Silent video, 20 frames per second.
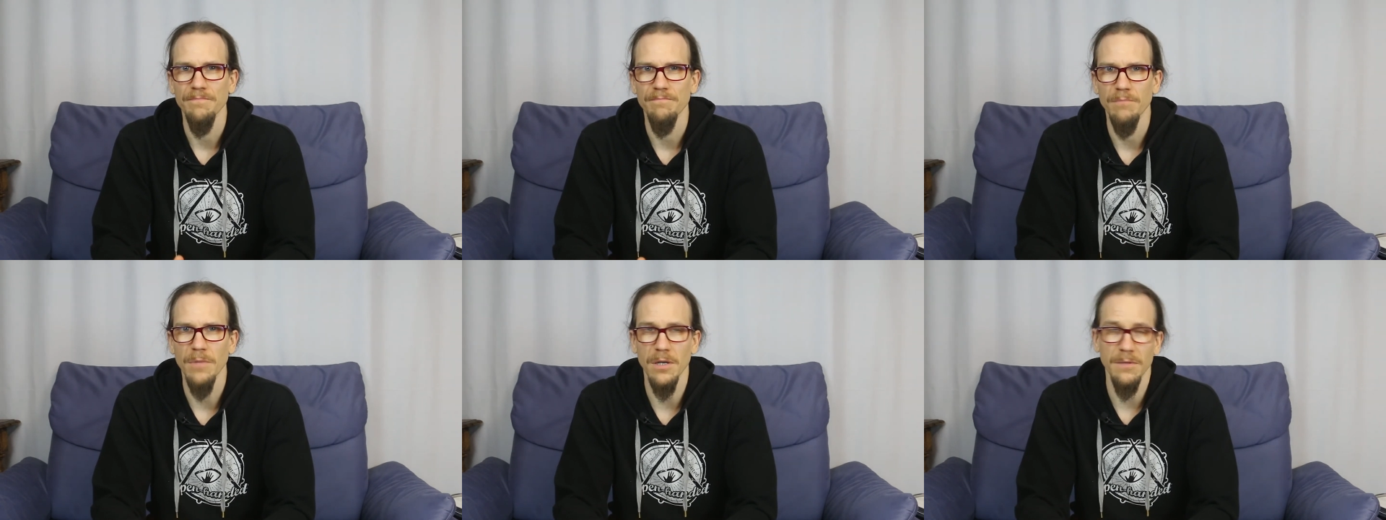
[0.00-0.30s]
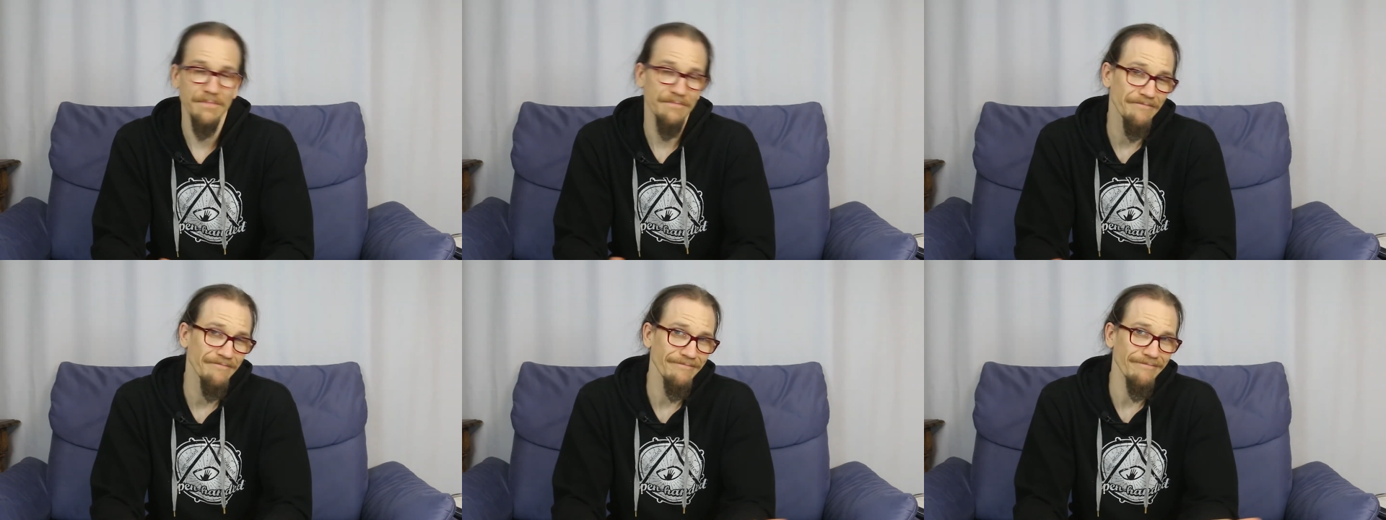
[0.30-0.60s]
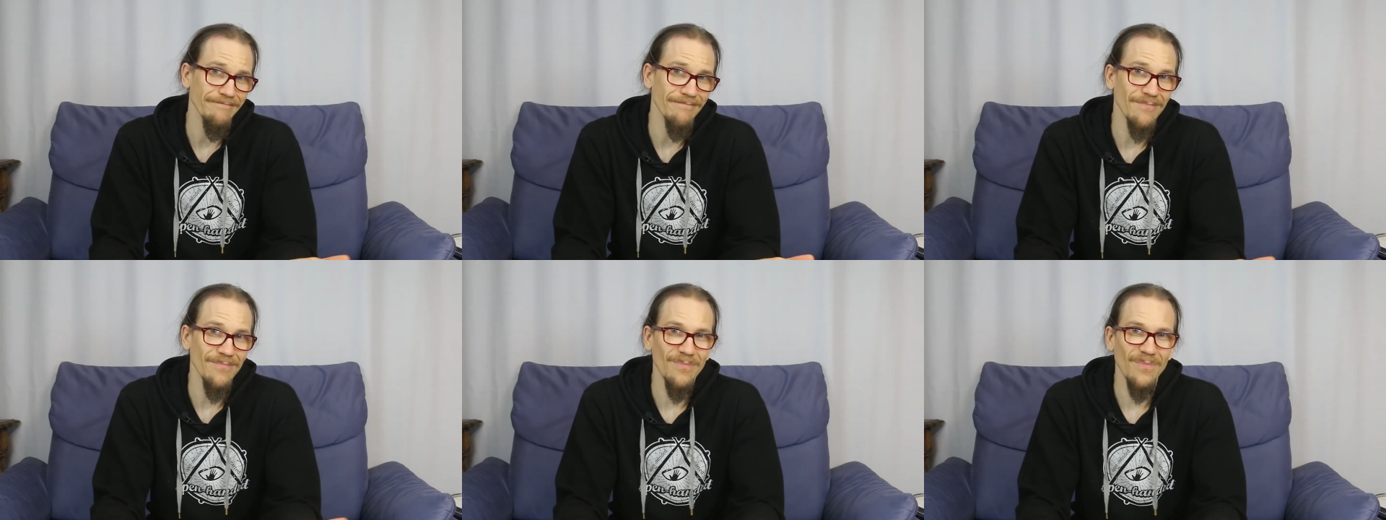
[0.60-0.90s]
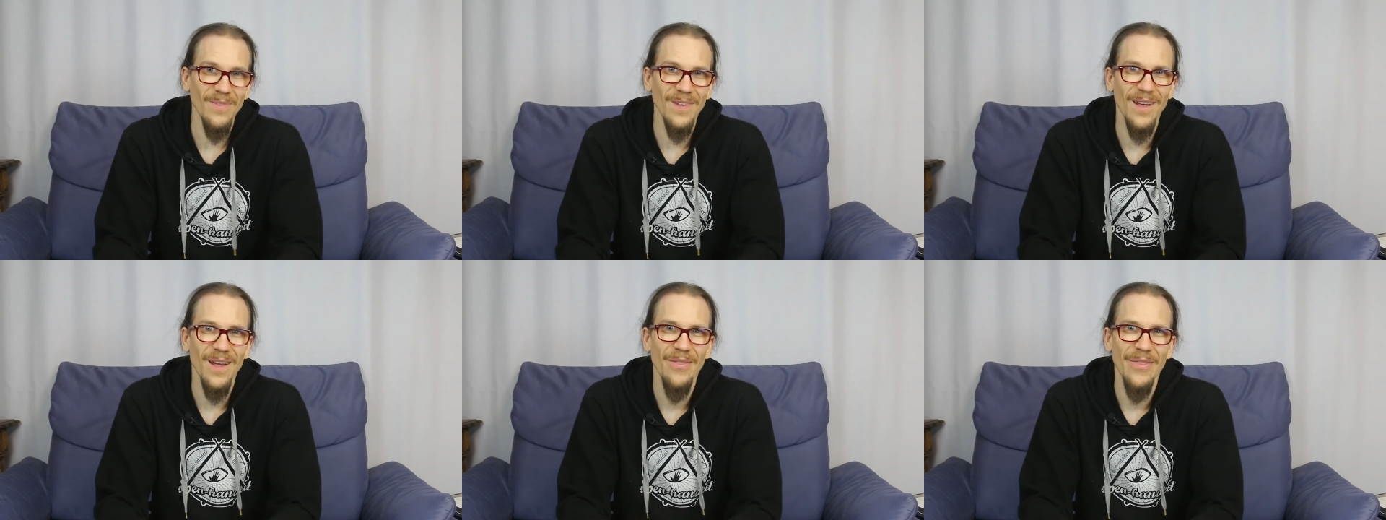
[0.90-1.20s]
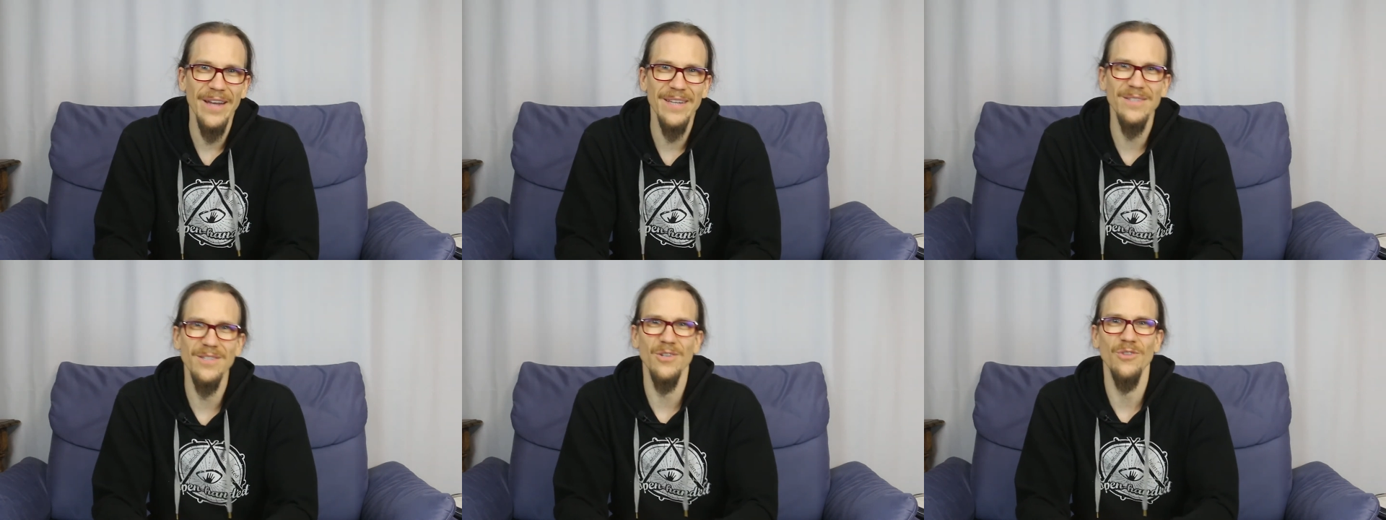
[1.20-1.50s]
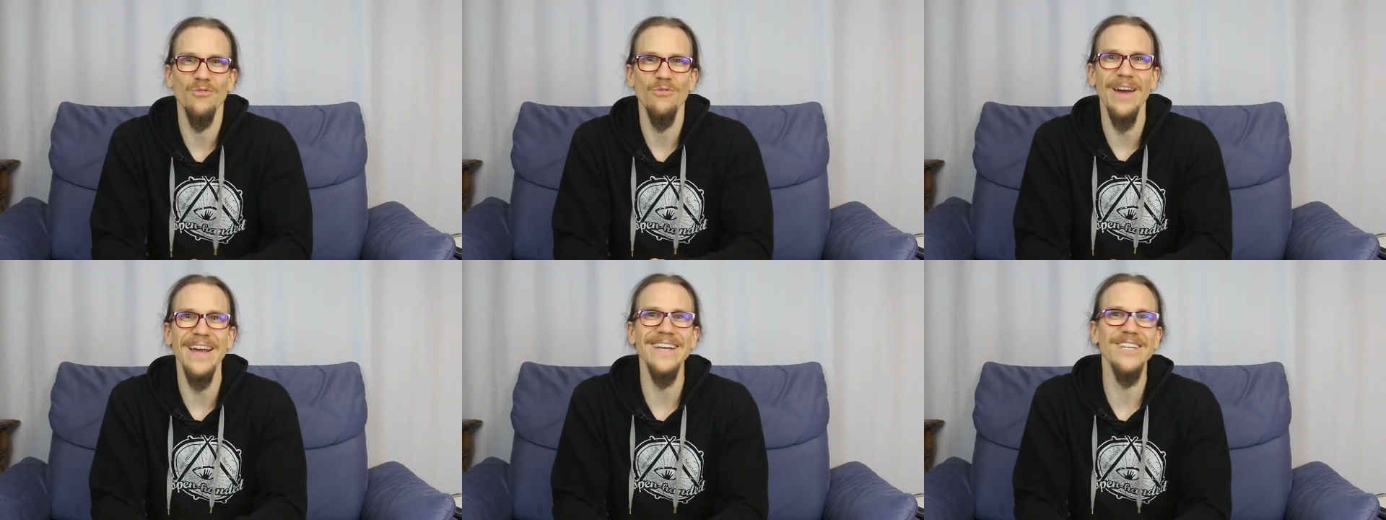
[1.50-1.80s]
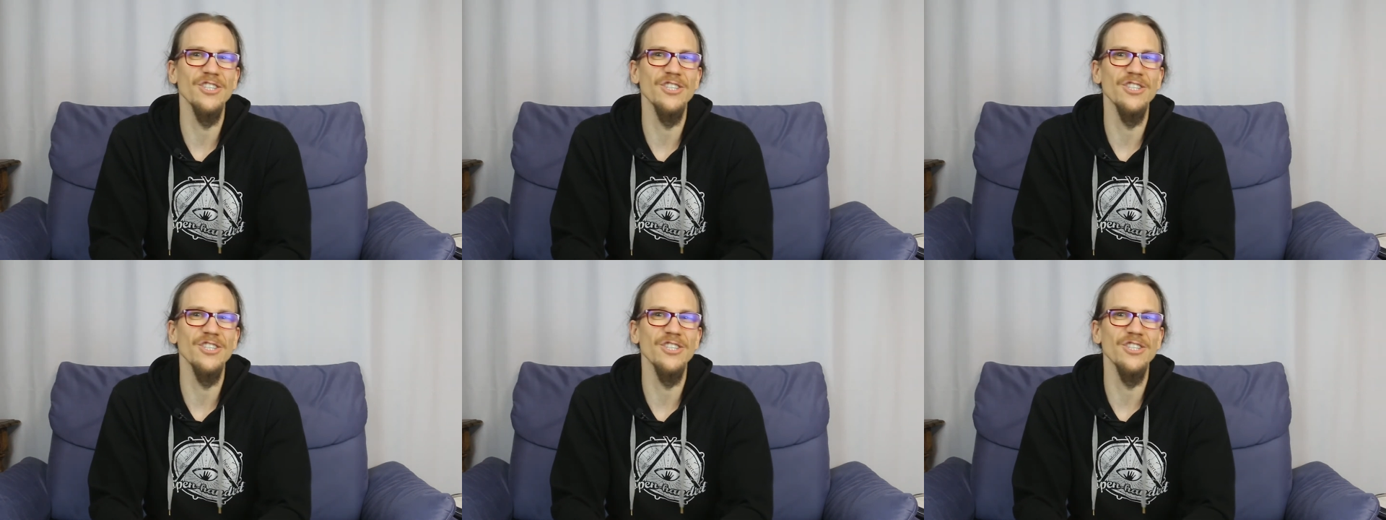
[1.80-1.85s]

but that's a great